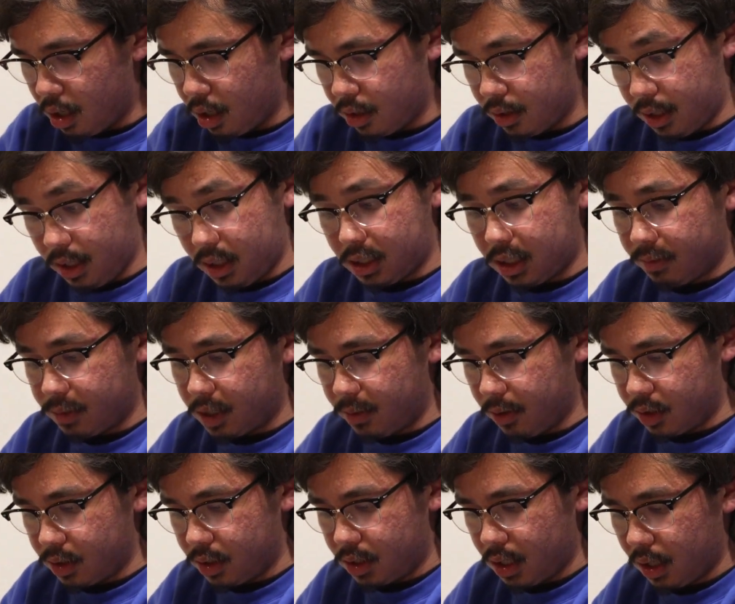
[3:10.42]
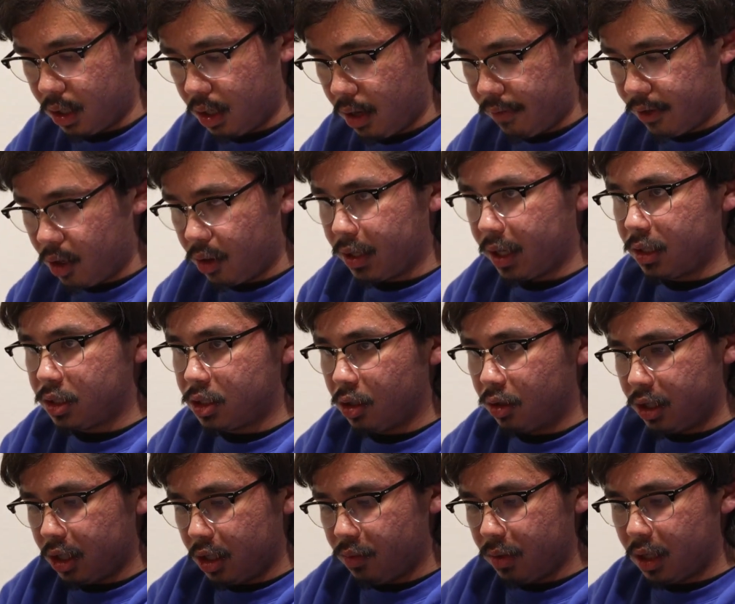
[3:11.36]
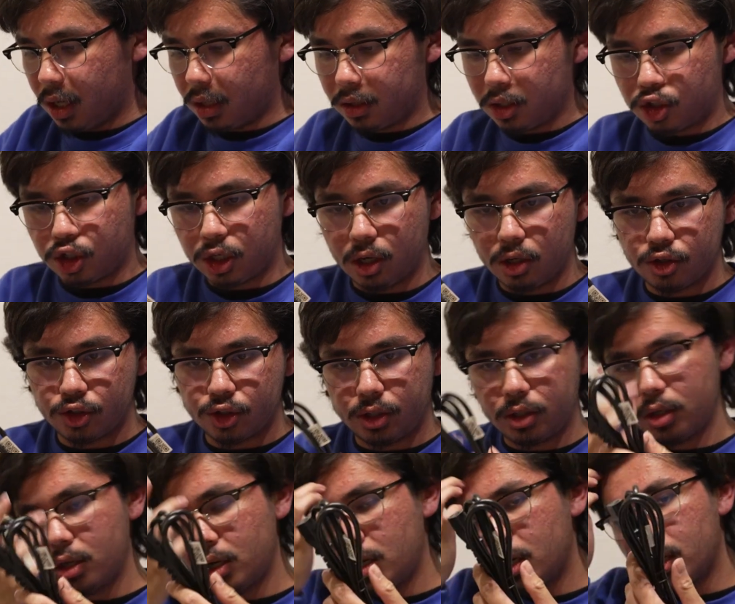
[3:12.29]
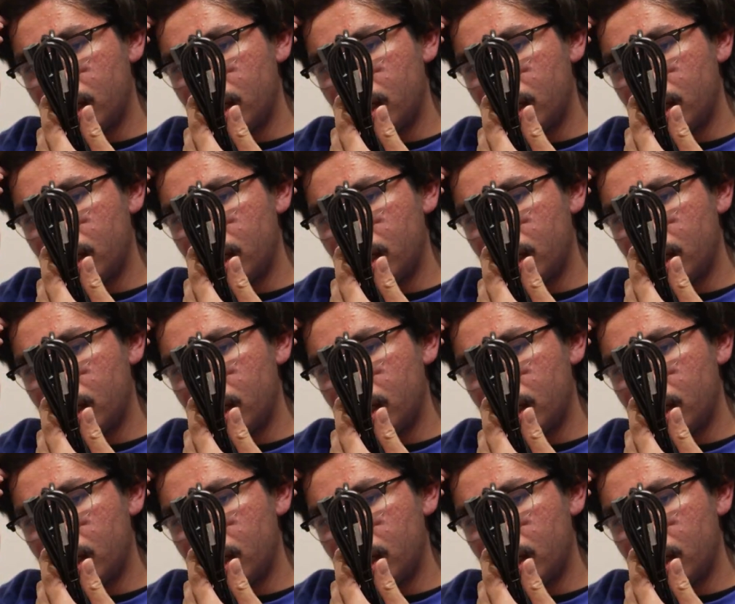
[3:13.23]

This I'm supposed to take off. Okay, so here we got the charger.